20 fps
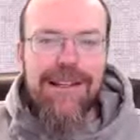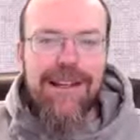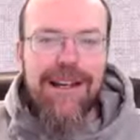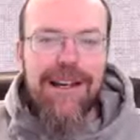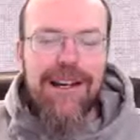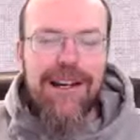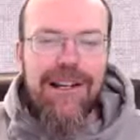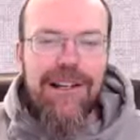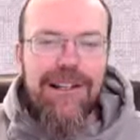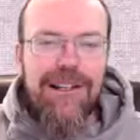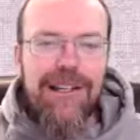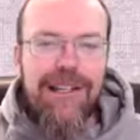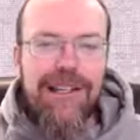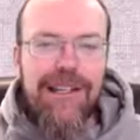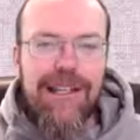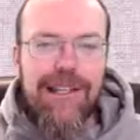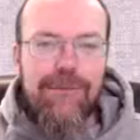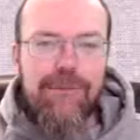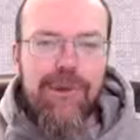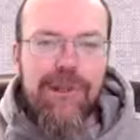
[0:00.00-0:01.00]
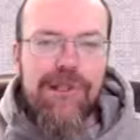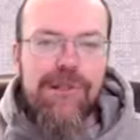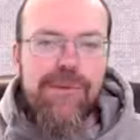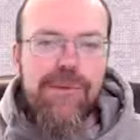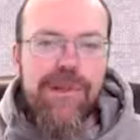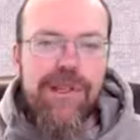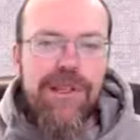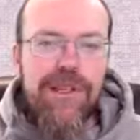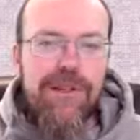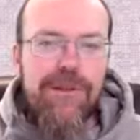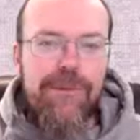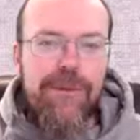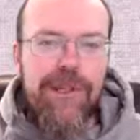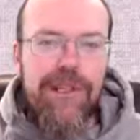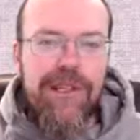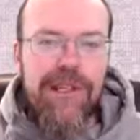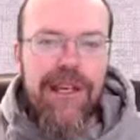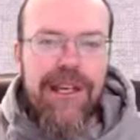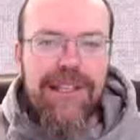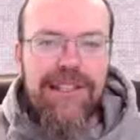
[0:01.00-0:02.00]
Uh, and, and once we,
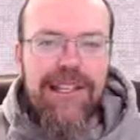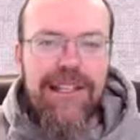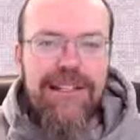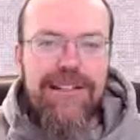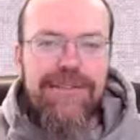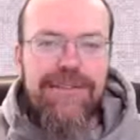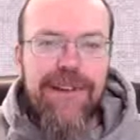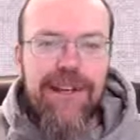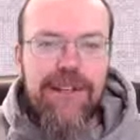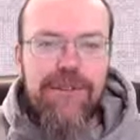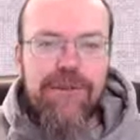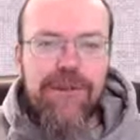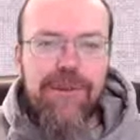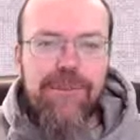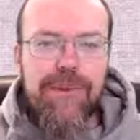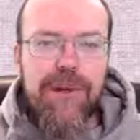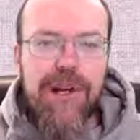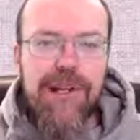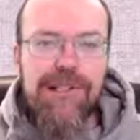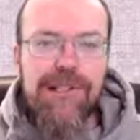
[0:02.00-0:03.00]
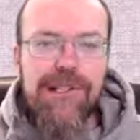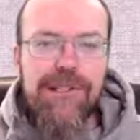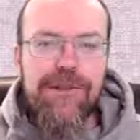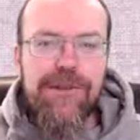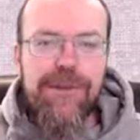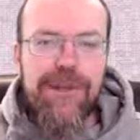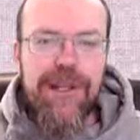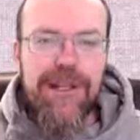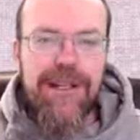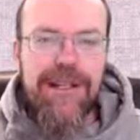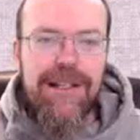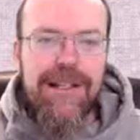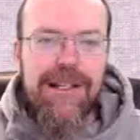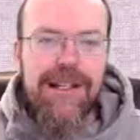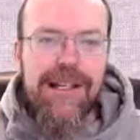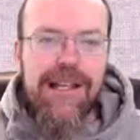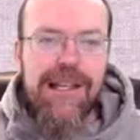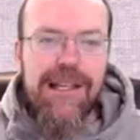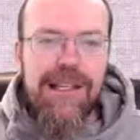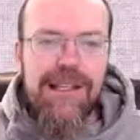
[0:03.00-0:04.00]
we identify who the prostitute
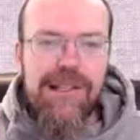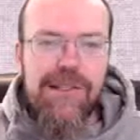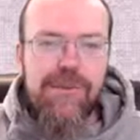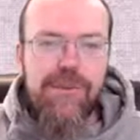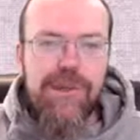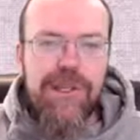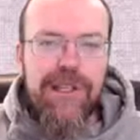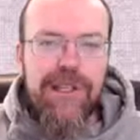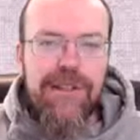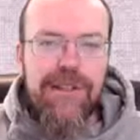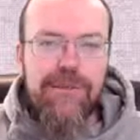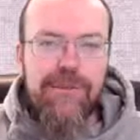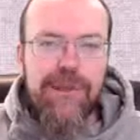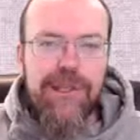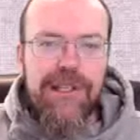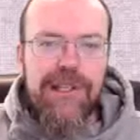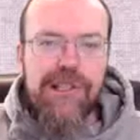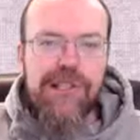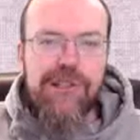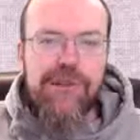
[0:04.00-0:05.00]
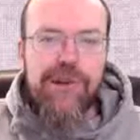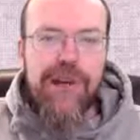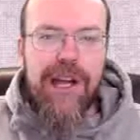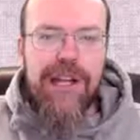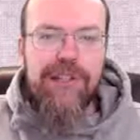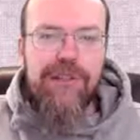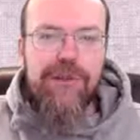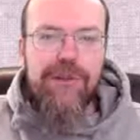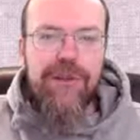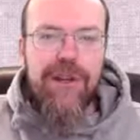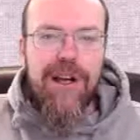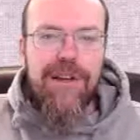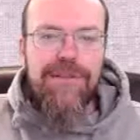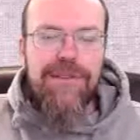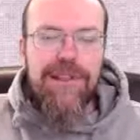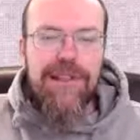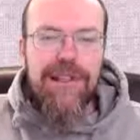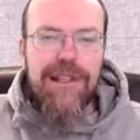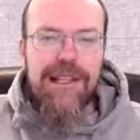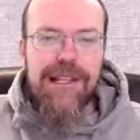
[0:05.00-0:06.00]
is, we can we can scratch her off
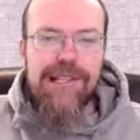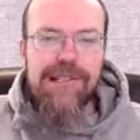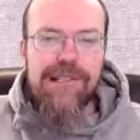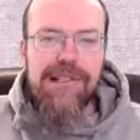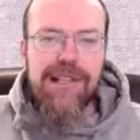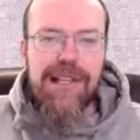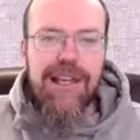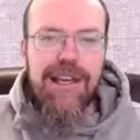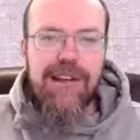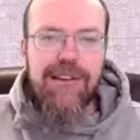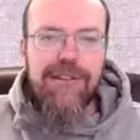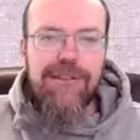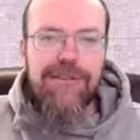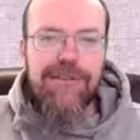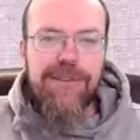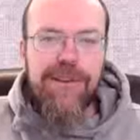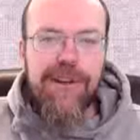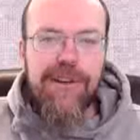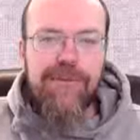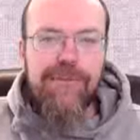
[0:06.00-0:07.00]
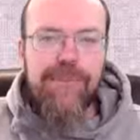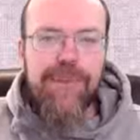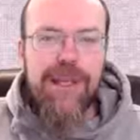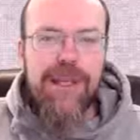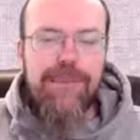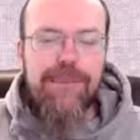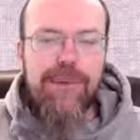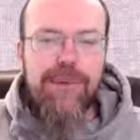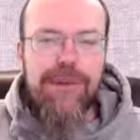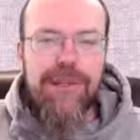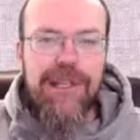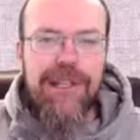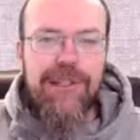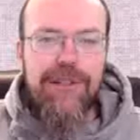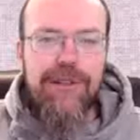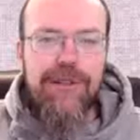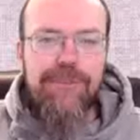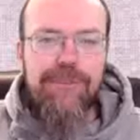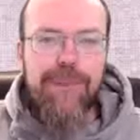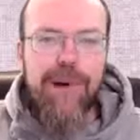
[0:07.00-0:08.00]
the list of, of people that
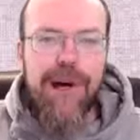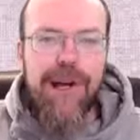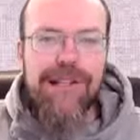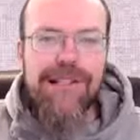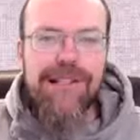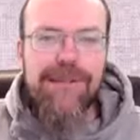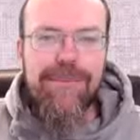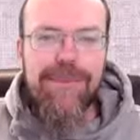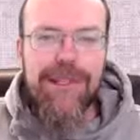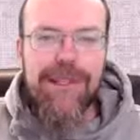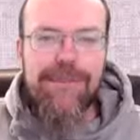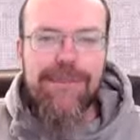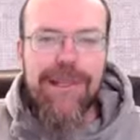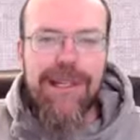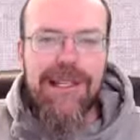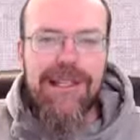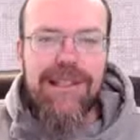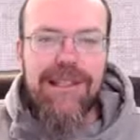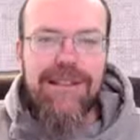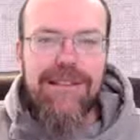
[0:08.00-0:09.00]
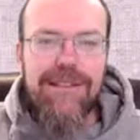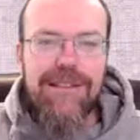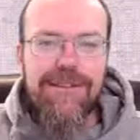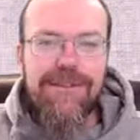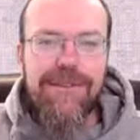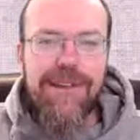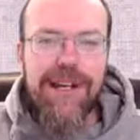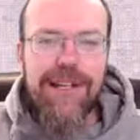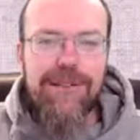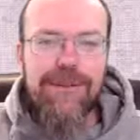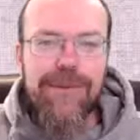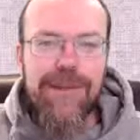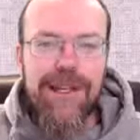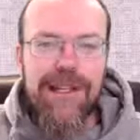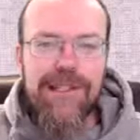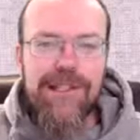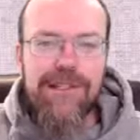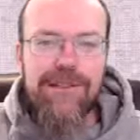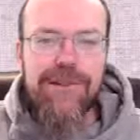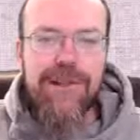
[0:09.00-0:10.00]
could possibly be the, the final
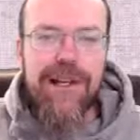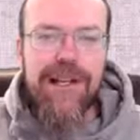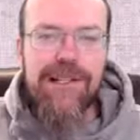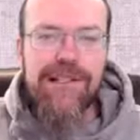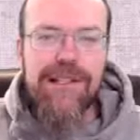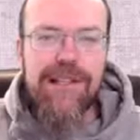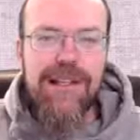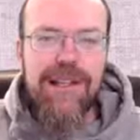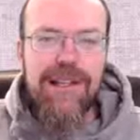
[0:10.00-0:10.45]
antichrist.